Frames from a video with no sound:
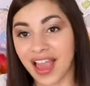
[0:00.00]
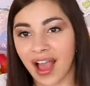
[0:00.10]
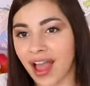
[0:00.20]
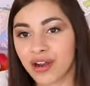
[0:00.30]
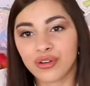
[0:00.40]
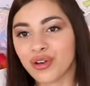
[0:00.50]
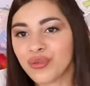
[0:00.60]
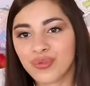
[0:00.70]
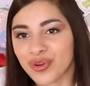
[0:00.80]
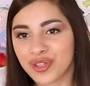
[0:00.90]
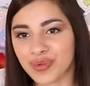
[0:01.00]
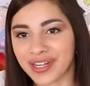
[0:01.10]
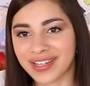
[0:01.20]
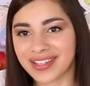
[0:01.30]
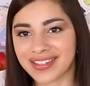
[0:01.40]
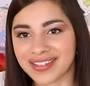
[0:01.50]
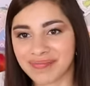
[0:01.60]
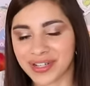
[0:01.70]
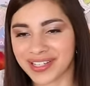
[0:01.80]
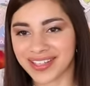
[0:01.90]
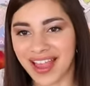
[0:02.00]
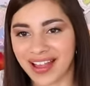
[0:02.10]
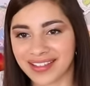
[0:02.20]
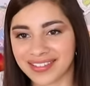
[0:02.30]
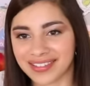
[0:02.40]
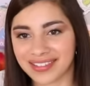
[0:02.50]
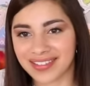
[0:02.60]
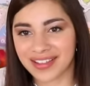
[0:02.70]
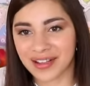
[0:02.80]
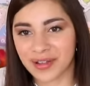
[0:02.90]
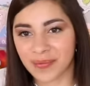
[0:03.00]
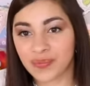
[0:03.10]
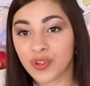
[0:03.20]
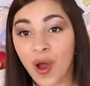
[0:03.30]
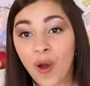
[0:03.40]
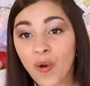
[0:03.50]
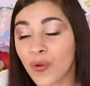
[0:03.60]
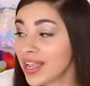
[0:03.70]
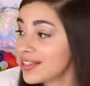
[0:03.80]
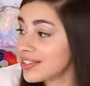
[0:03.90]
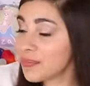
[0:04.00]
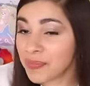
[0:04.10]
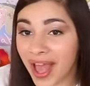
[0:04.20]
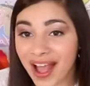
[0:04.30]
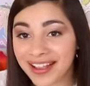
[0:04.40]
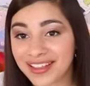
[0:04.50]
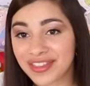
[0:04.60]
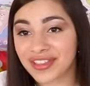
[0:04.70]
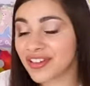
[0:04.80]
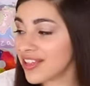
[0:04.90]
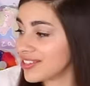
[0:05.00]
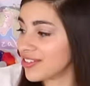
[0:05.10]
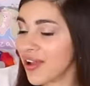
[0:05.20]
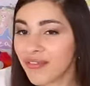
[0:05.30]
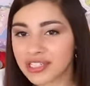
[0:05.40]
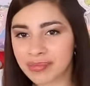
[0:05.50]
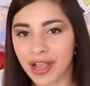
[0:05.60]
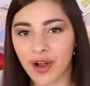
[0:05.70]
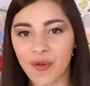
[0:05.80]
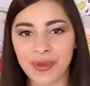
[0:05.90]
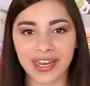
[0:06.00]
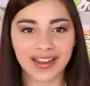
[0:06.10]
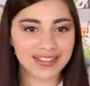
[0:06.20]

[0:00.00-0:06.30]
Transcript: Yeah, I don't know which one it is, but yeah. You didn't put on perfume? No, it's the package in the closet, so every time I open it,